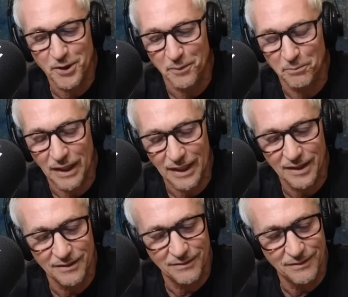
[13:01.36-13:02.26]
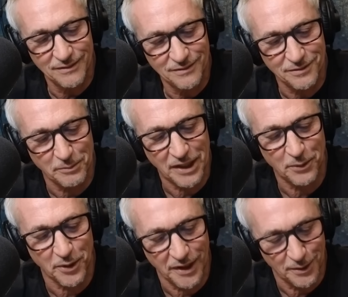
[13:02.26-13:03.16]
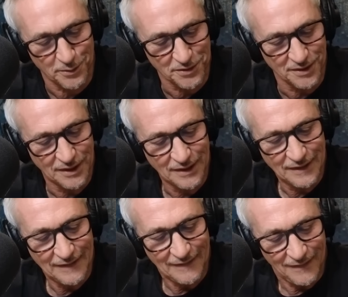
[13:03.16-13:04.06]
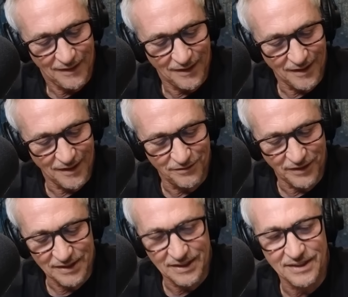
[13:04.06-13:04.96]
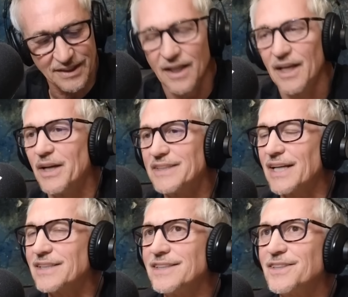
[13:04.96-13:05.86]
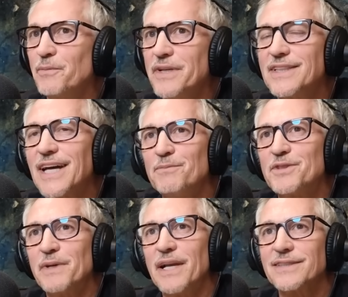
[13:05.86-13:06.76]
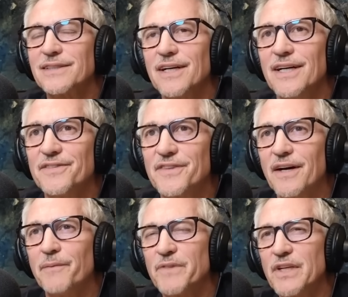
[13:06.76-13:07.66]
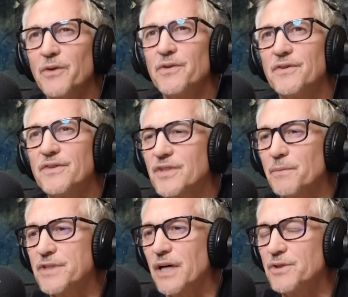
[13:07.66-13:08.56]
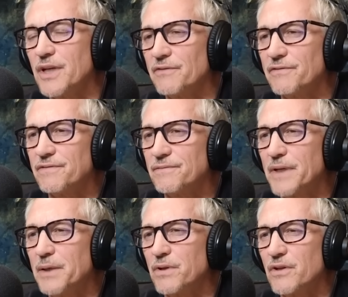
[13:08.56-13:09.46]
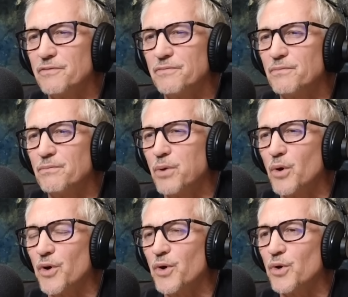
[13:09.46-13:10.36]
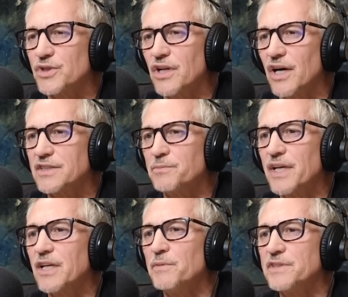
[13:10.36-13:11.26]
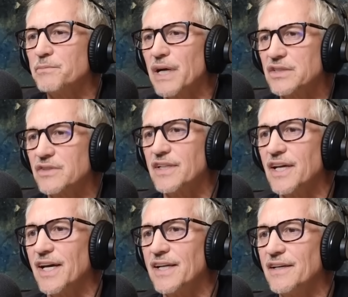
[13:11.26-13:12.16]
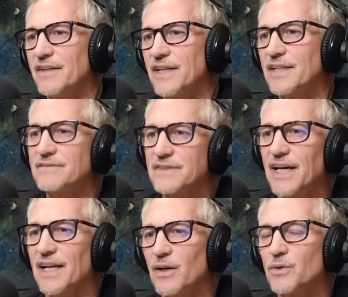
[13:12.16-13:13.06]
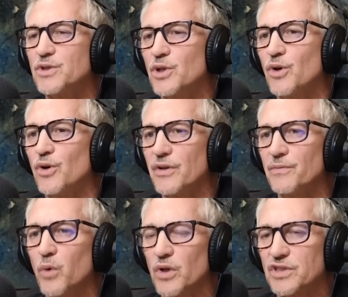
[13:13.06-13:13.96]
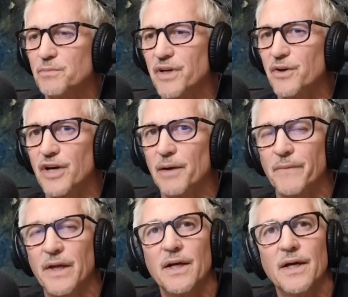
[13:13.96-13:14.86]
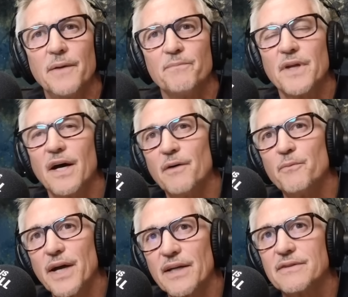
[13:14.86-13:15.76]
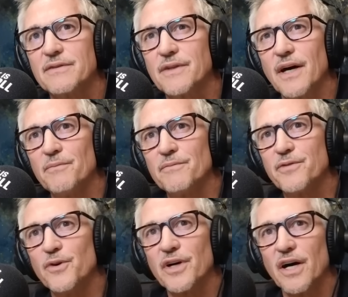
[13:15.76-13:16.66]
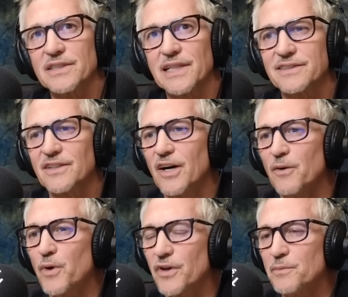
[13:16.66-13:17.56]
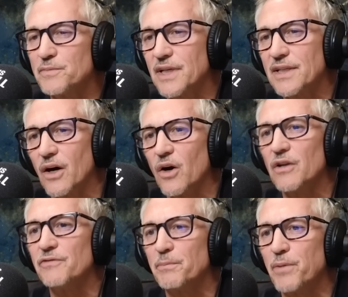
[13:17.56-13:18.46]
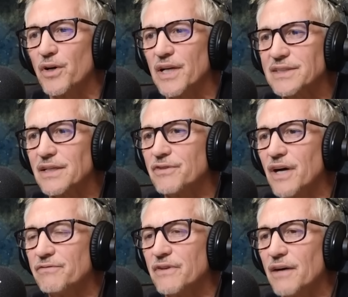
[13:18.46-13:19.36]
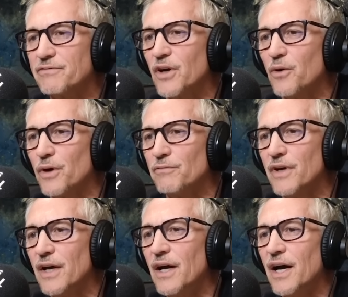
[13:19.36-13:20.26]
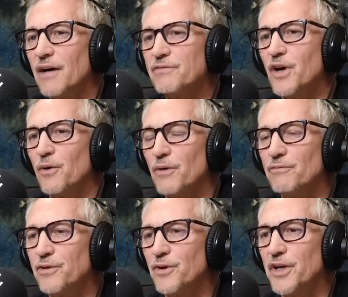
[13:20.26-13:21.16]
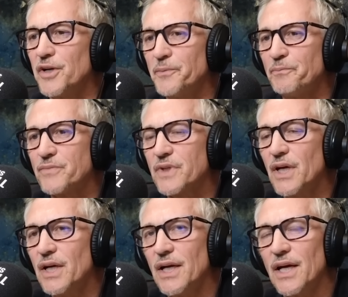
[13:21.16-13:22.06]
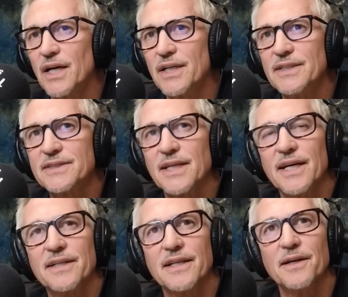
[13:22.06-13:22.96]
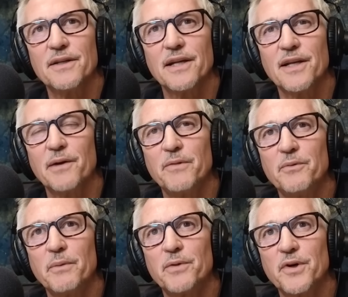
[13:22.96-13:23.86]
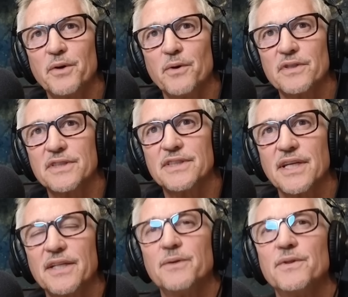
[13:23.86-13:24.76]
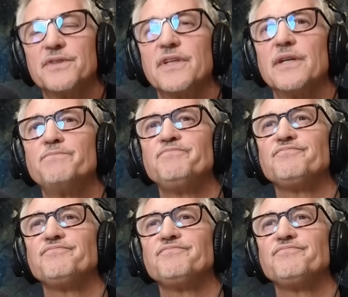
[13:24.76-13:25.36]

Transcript: uh, comeback from anyone else. Uh, fantastic. It's actually somebody came to me last night at, um, you know, sometimes you have people who've bought an auction item, they come into match of the day and mm. they hmm. get a little tour and watch the program. Yeah. Um, we had um, four guys last night, and one of them said, oh, "I love the podcast. I've, I've I've got one. I've got one for you." And he said, "Let let, let me remember who it was." He said it was uh,